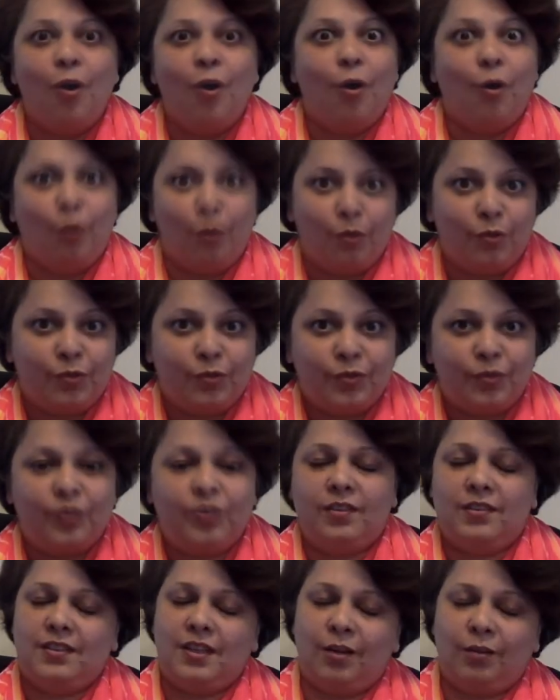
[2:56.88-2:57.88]
Oof,
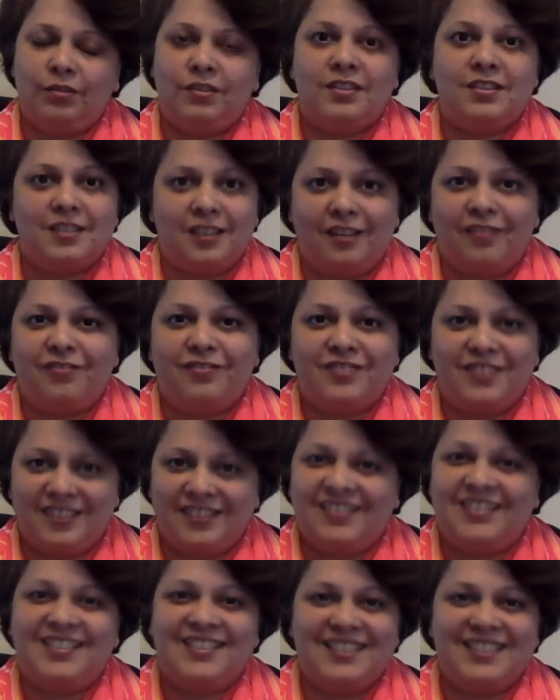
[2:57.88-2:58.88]
sounds tough,
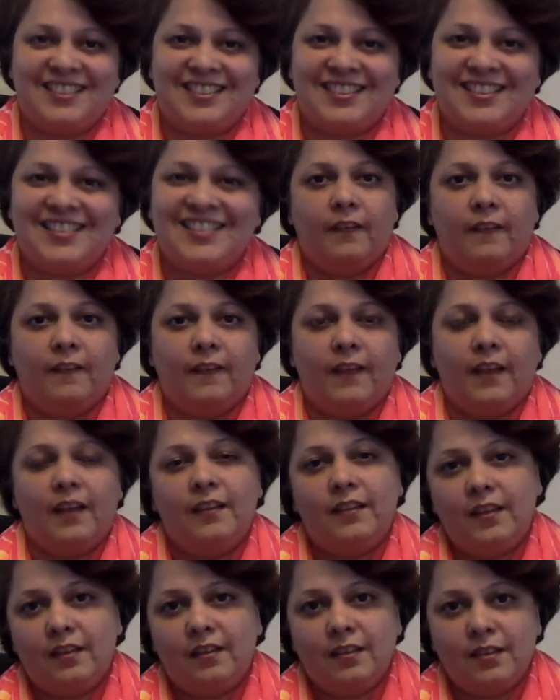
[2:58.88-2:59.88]
doesn't it?
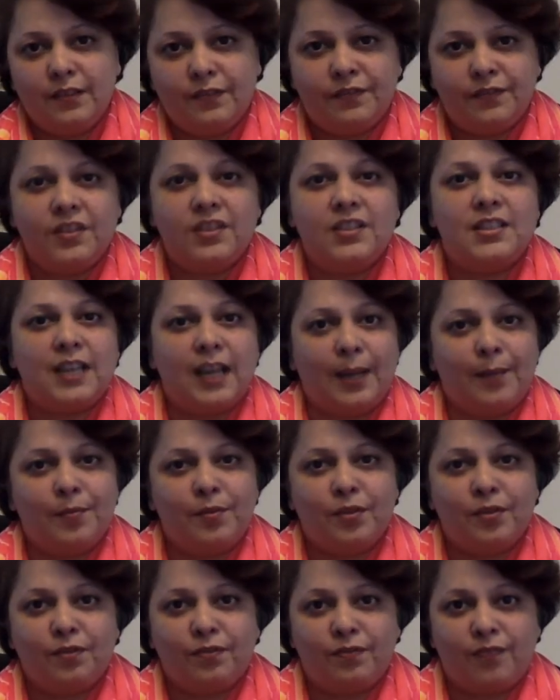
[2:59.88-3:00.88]
There are different
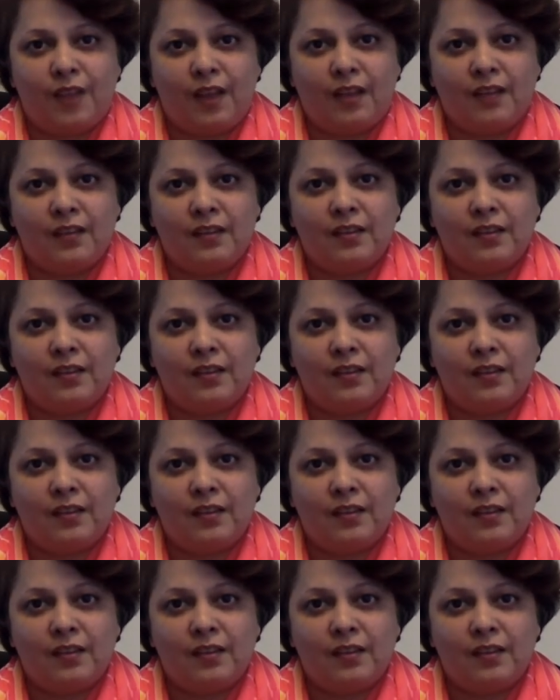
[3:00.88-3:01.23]
types of funds